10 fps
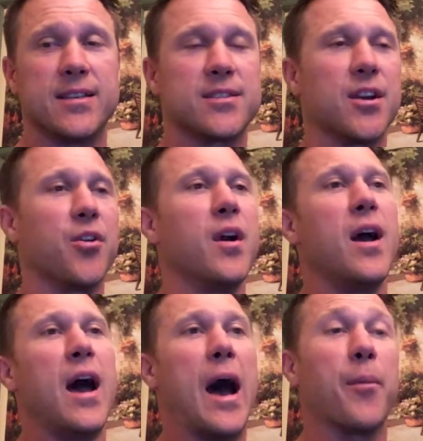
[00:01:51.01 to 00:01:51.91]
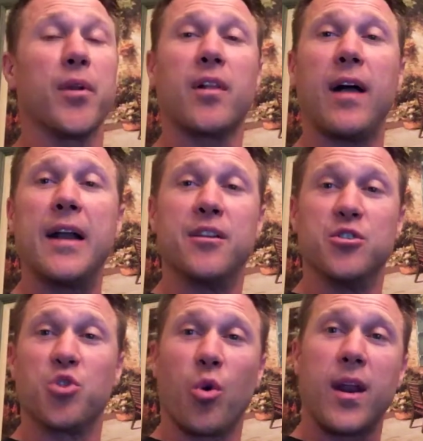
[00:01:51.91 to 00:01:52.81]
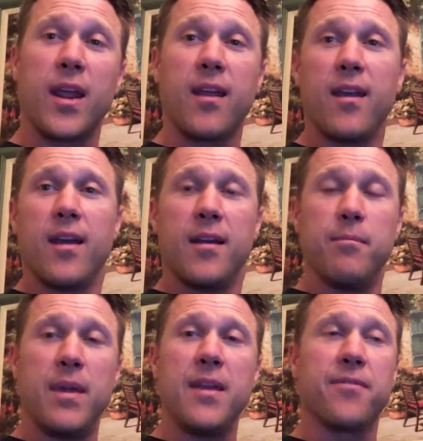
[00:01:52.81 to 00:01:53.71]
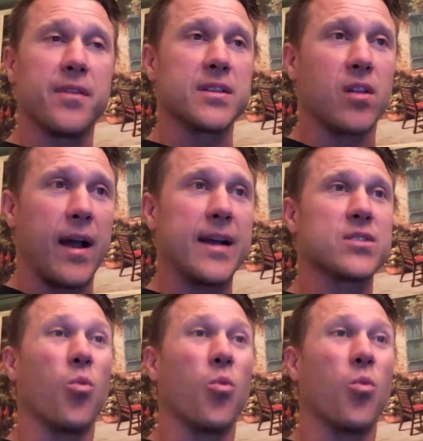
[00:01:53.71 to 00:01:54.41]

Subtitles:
And so I'm really glad you're joining me for this class.